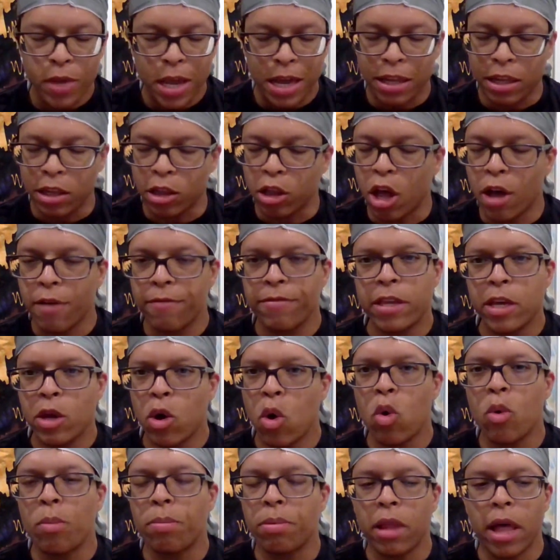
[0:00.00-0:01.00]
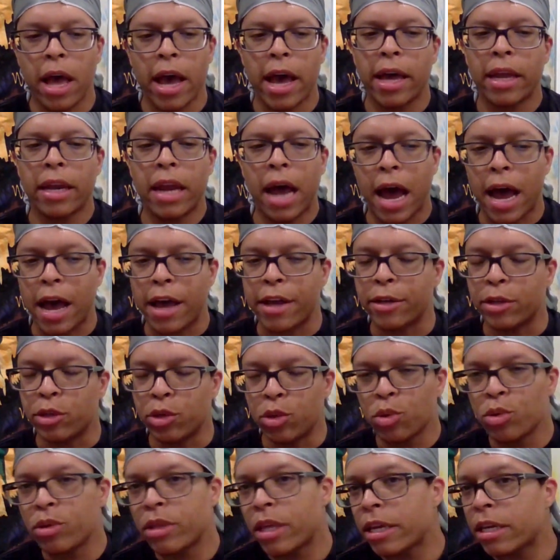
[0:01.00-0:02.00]
love the whole plan. I
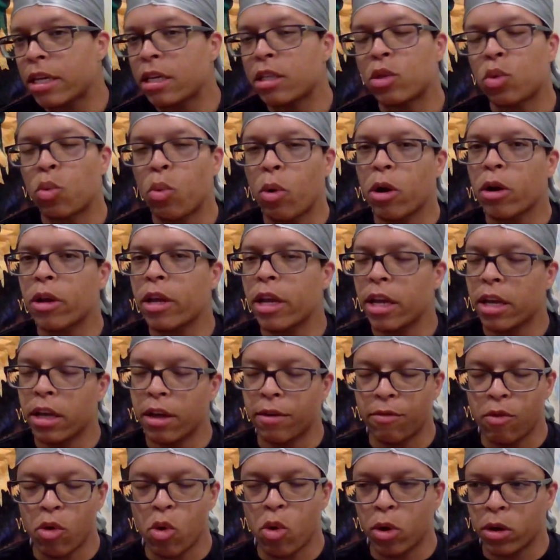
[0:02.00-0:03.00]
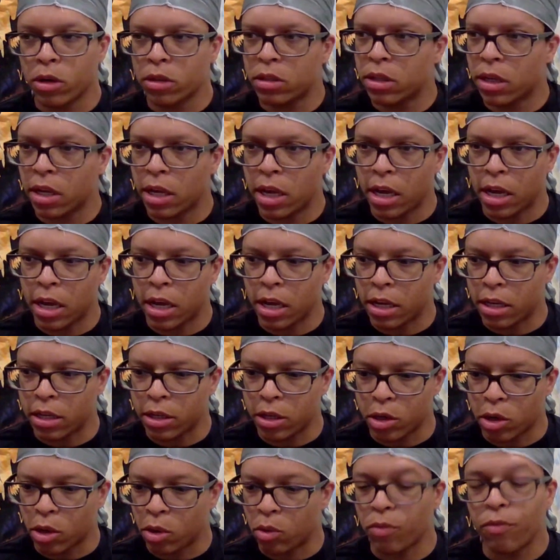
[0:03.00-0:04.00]
do think it's working. Of course,
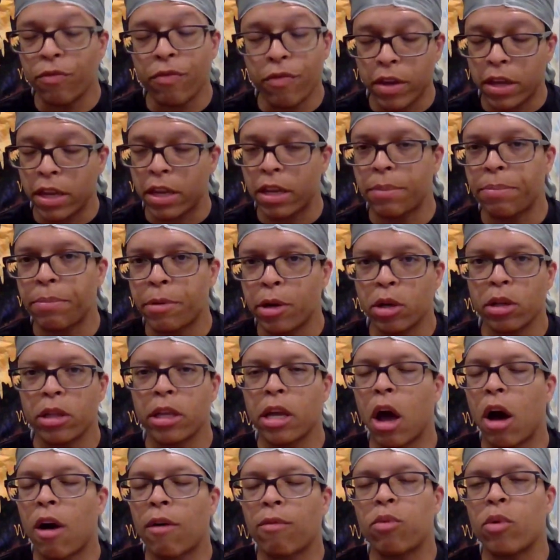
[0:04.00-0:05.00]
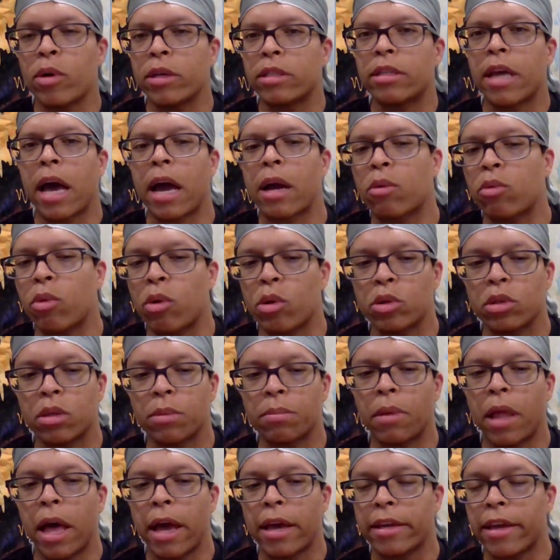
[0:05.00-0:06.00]
you know, feeding purely off what Zach
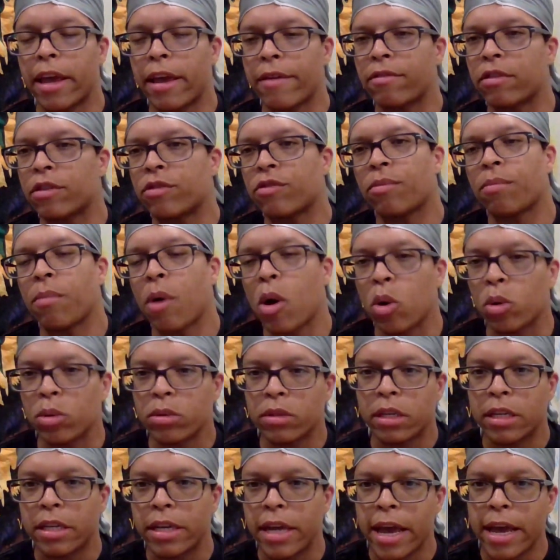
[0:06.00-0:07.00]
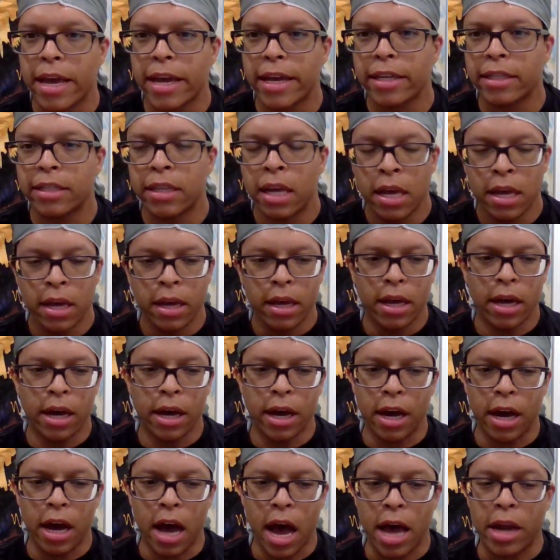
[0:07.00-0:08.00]
Rosenblatt gave us from OTAs.
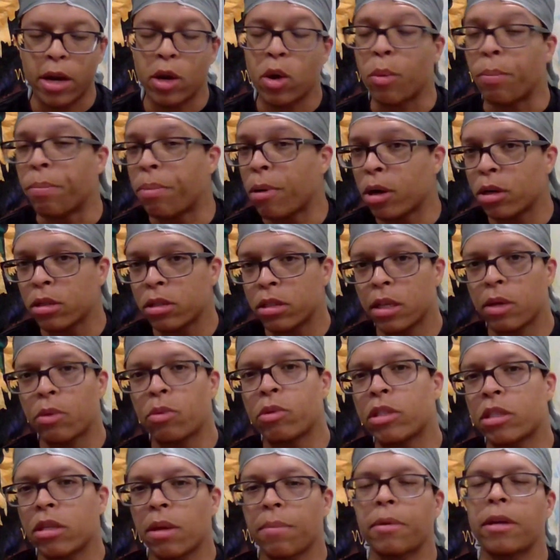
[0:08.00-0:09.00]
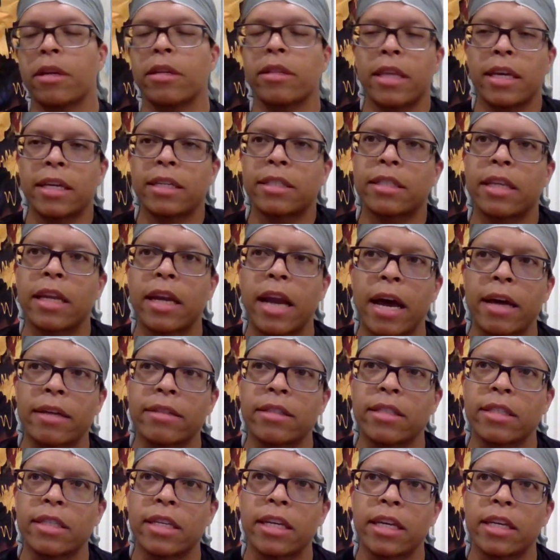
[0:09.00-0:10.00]
I know personally with some of the things that I've
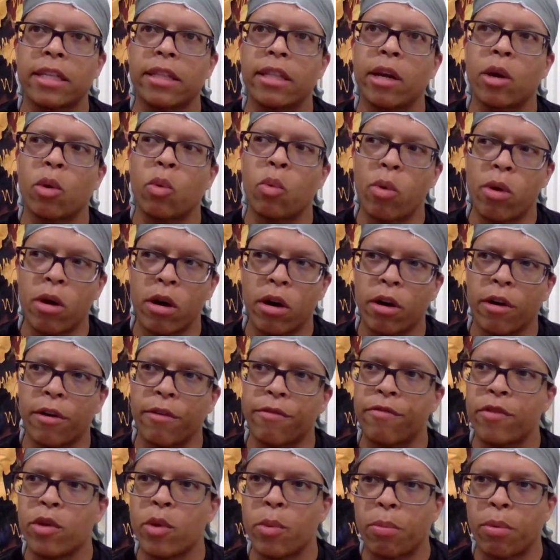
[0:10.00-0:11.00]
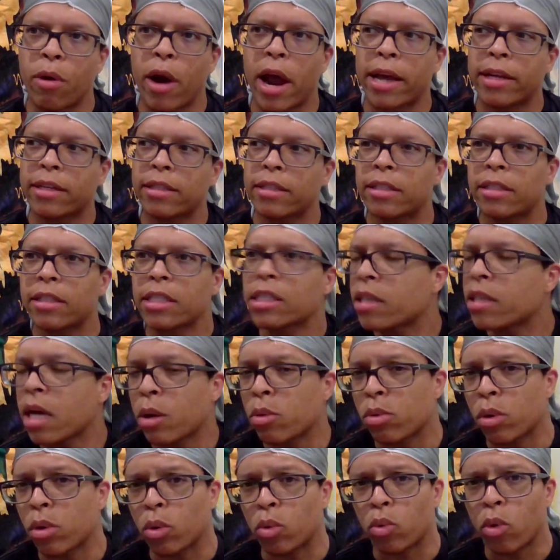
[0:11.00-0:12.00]
seen, there were a few practices
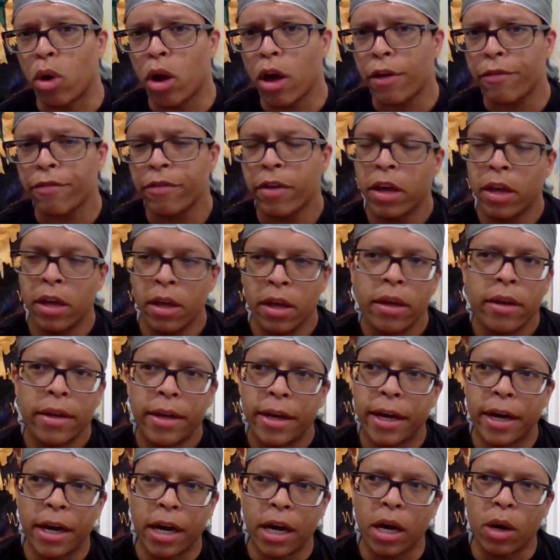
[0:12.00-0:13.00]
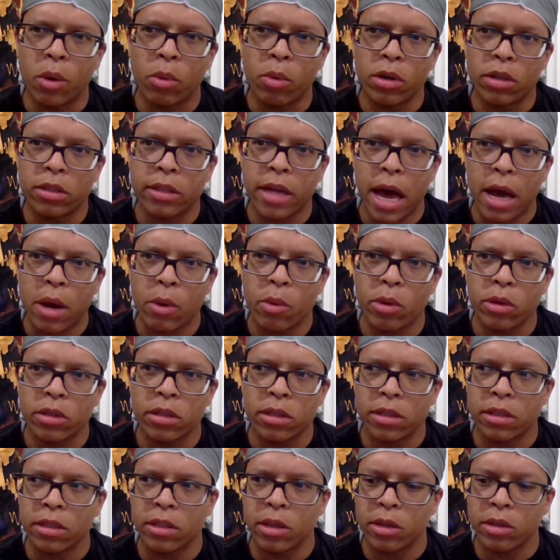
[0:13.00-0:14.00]
that were rough, where Zach
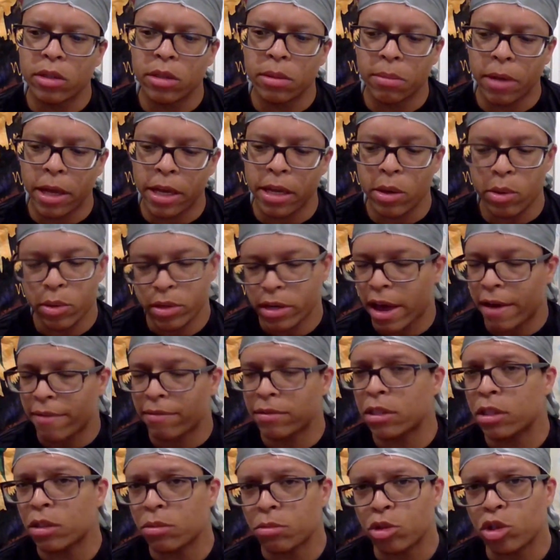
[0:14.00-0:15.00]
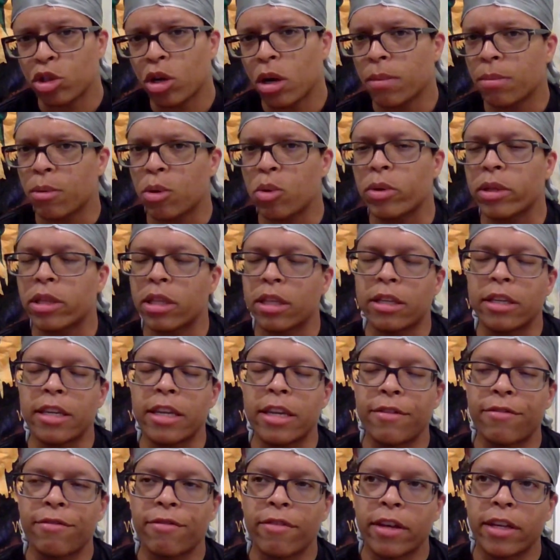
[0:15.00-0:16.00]
Wilson still seemed like he was having some trouble with the
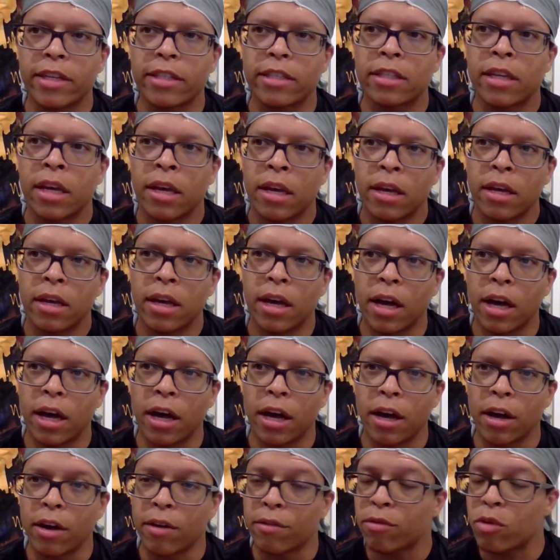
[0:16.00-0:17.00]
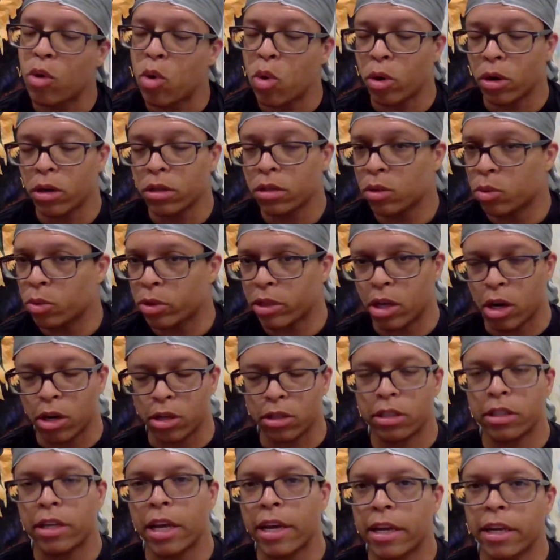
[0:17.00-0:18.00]
defense. Of course, with our
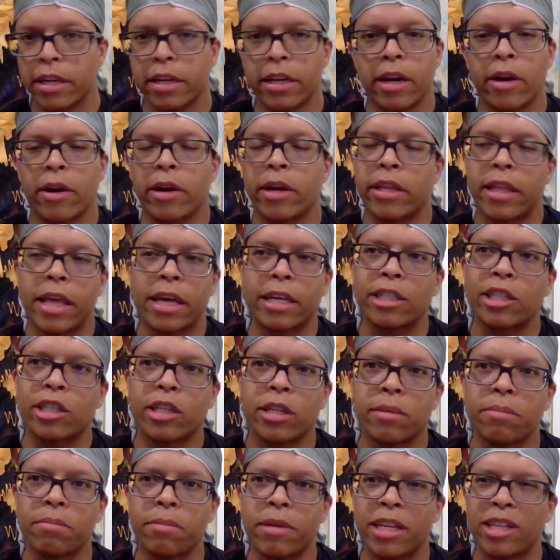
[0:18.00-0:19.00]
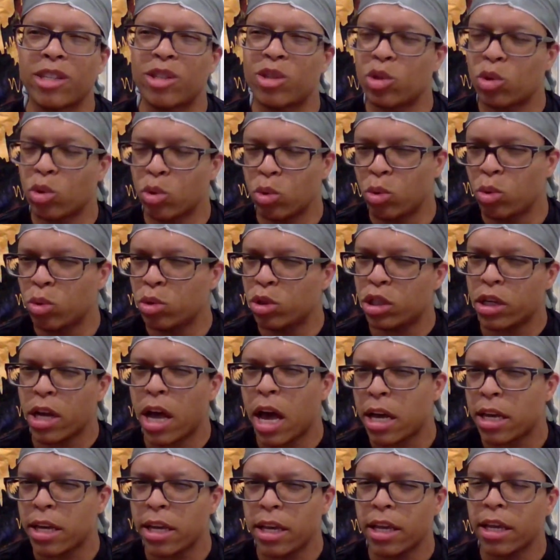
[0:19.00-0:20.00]
secondary, that shouldn't be too
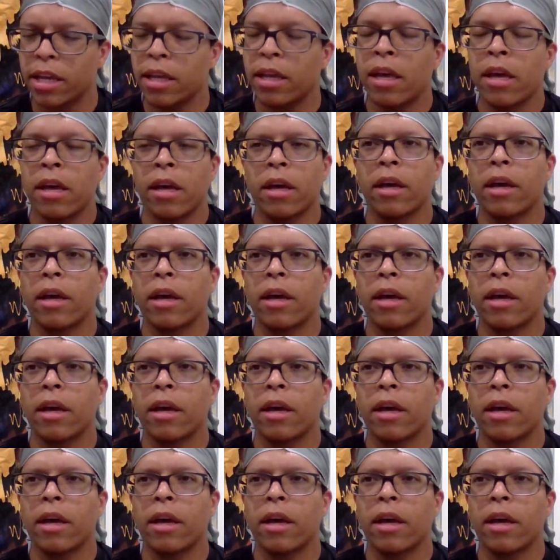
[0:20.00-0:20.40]
shocking.